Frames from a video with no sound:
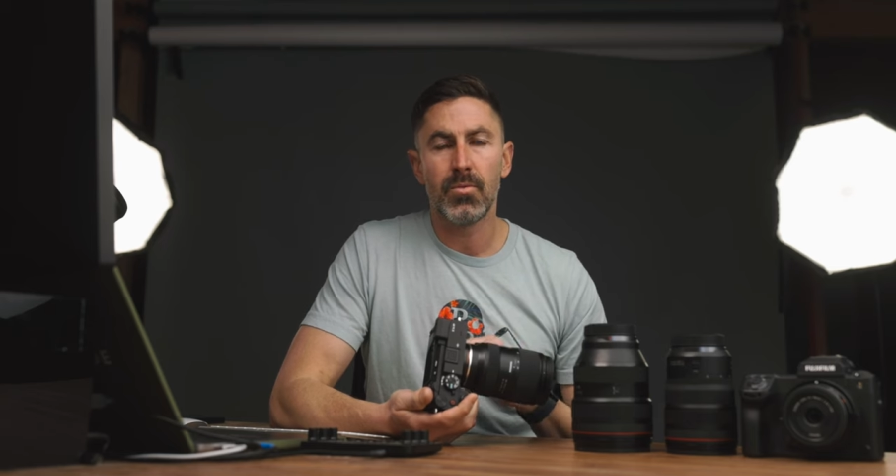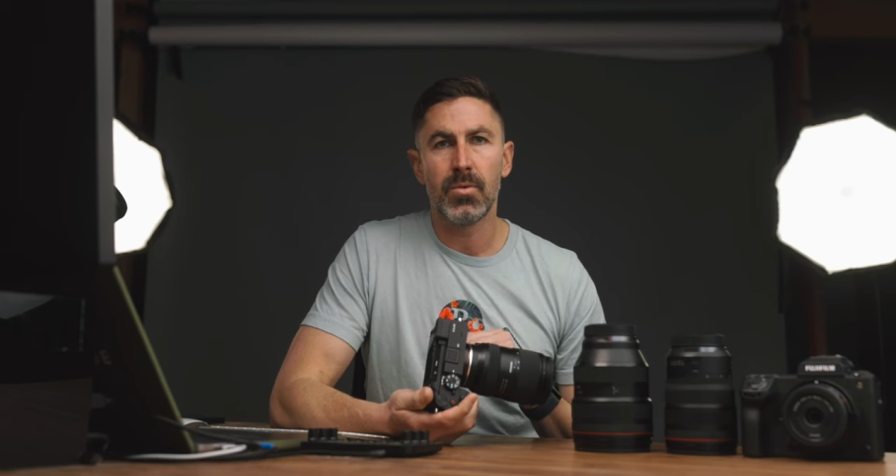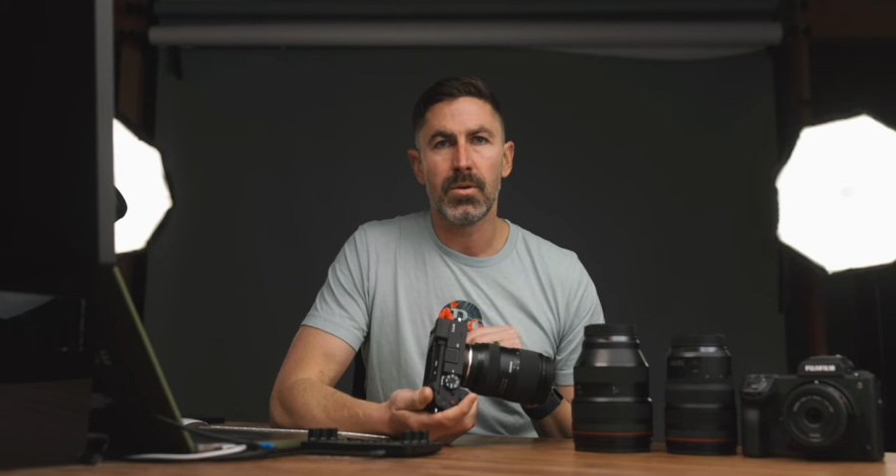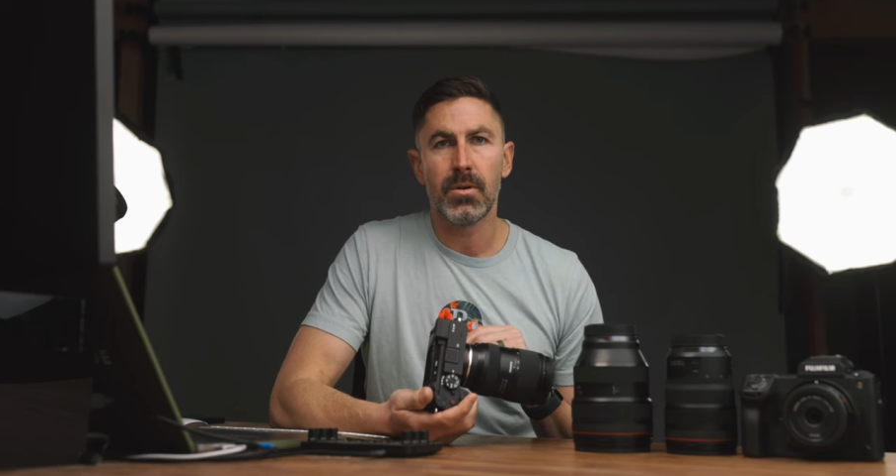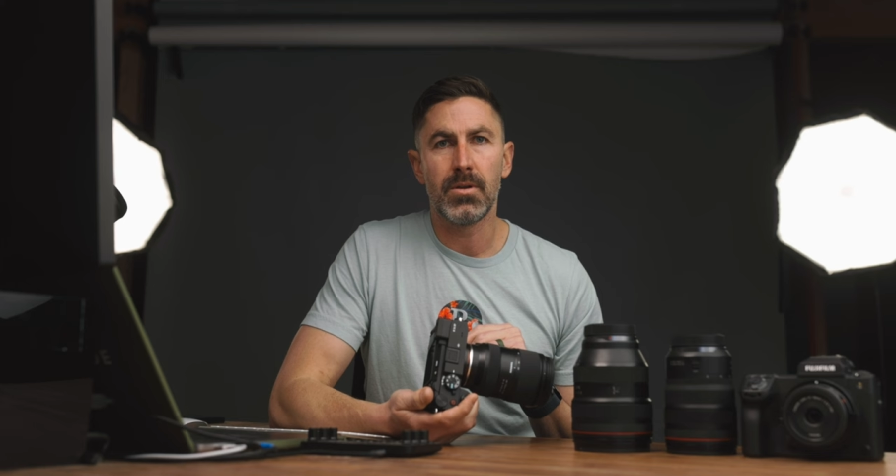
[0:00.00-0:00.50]

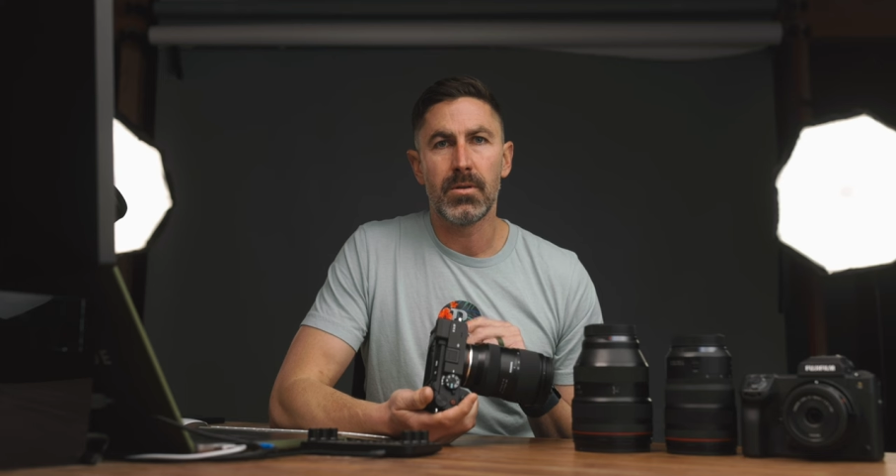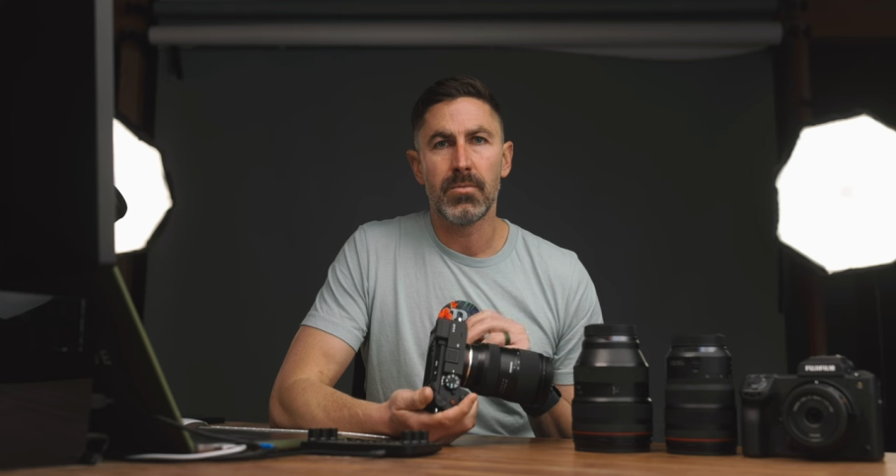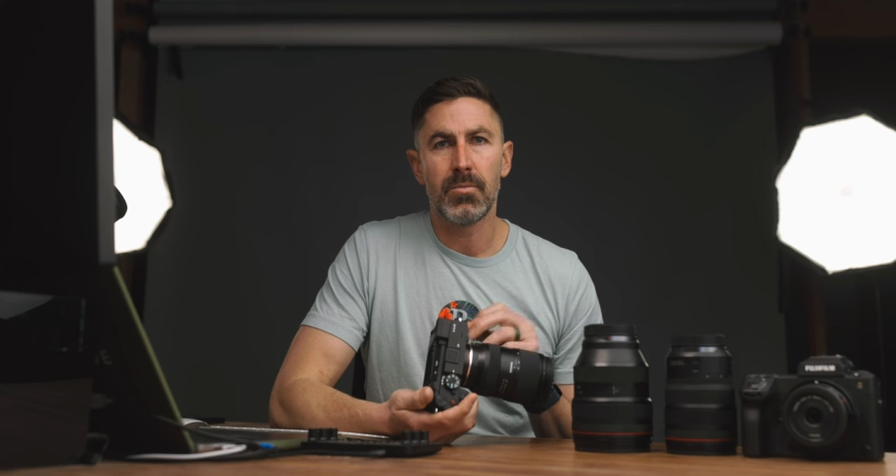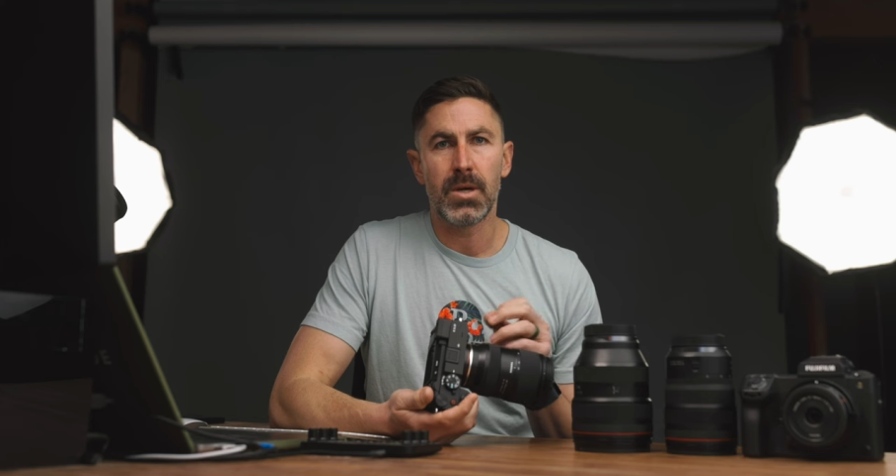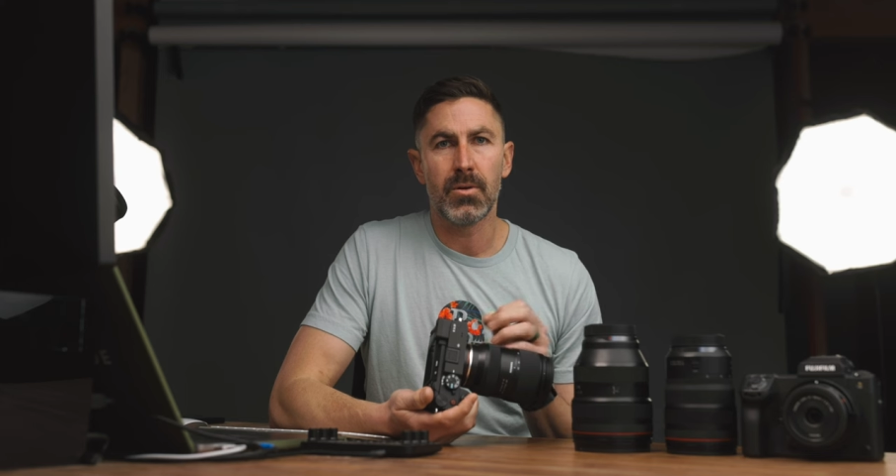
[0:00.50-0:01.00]
would
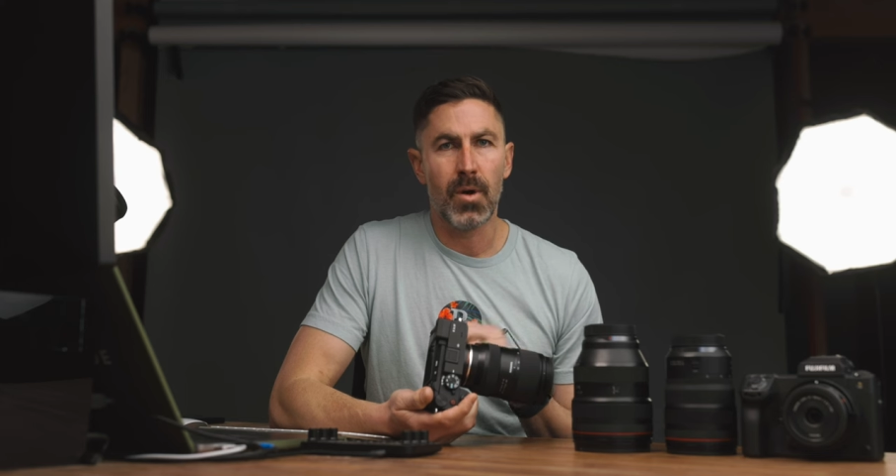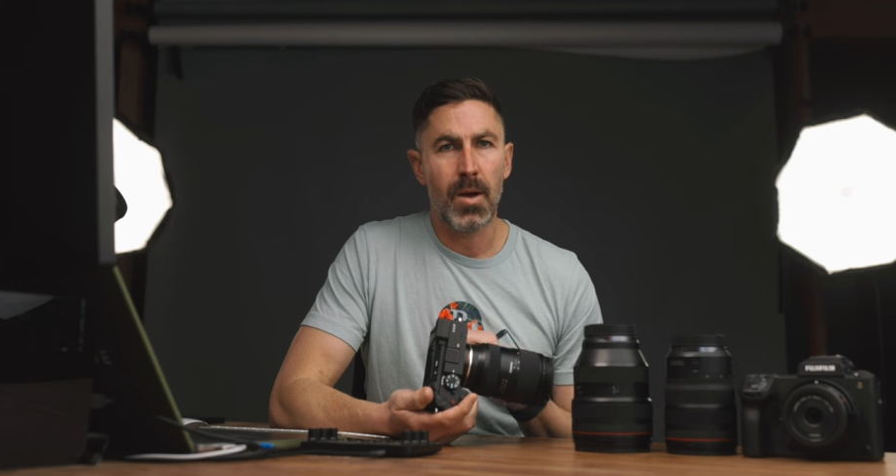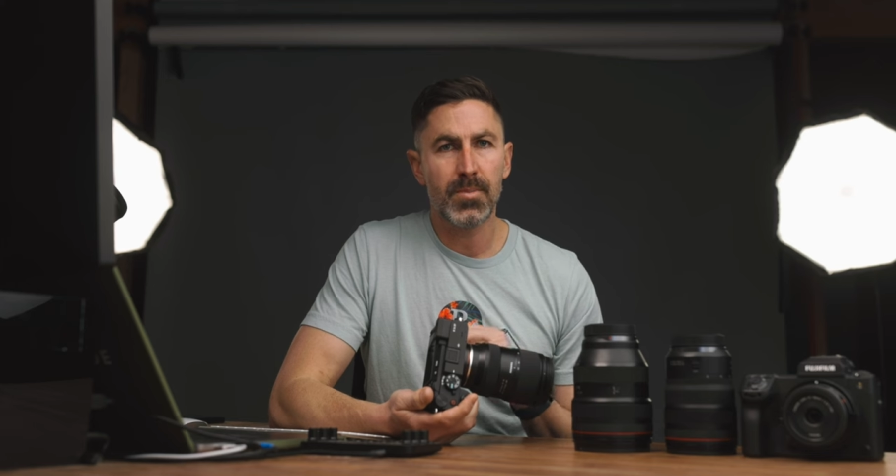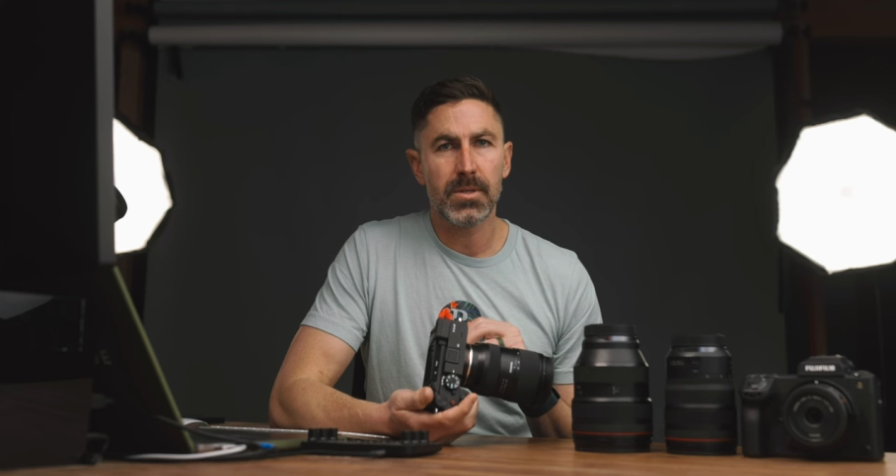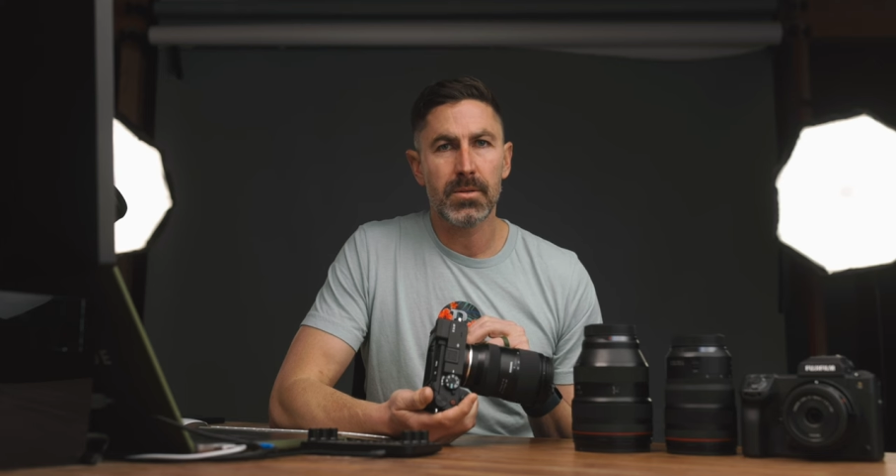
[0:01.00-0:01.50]
be
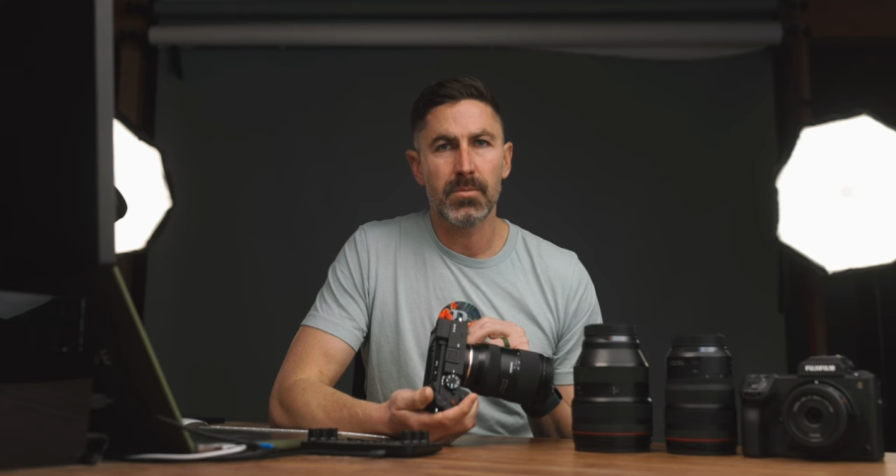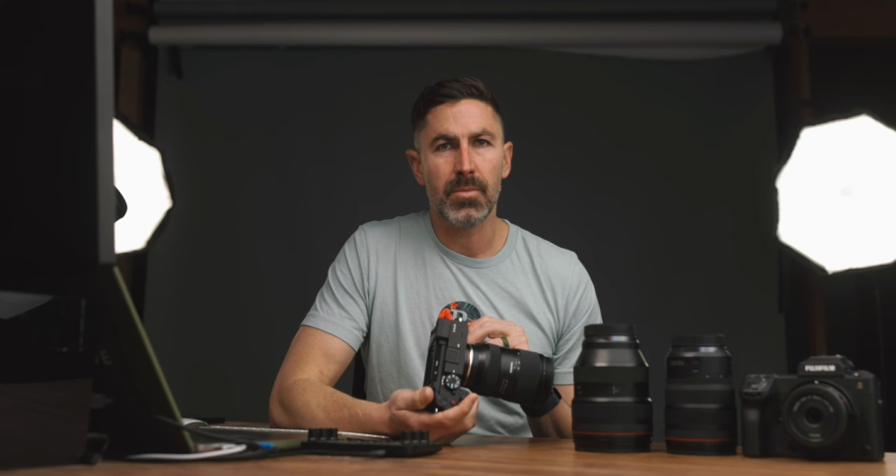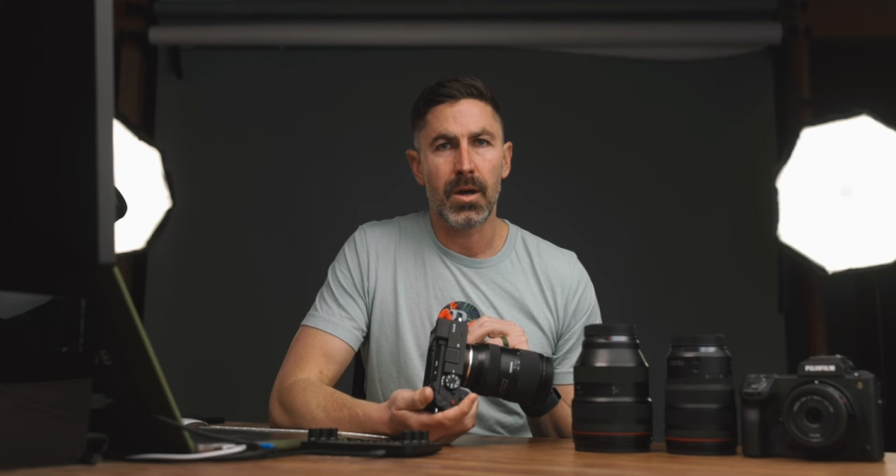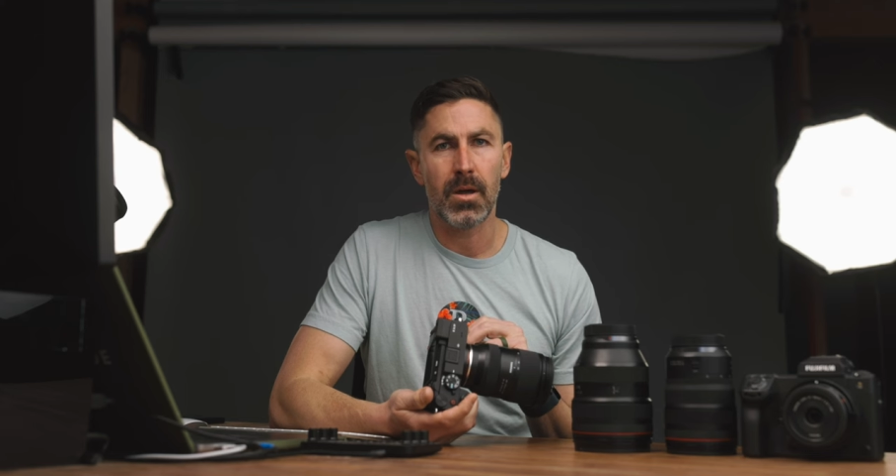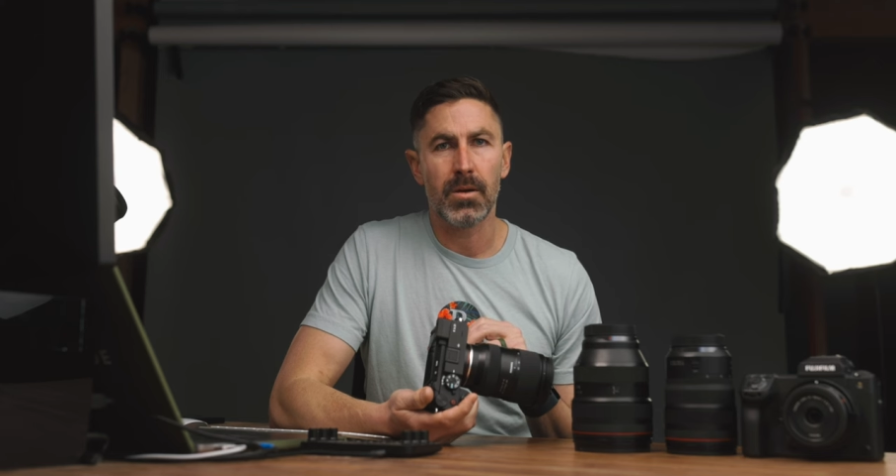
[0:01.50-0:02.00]
corrupt,
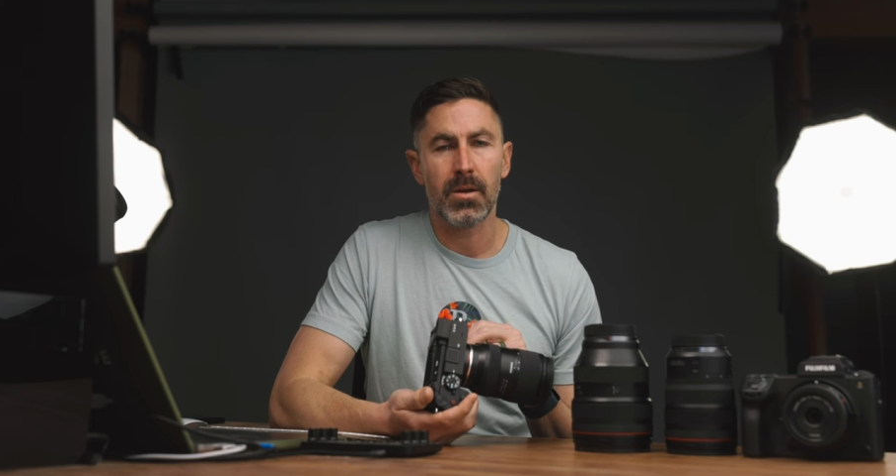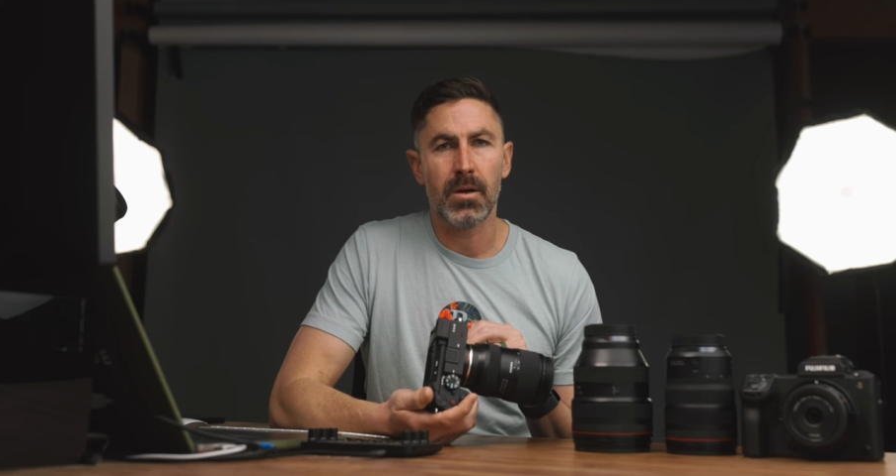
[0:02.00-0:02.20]
but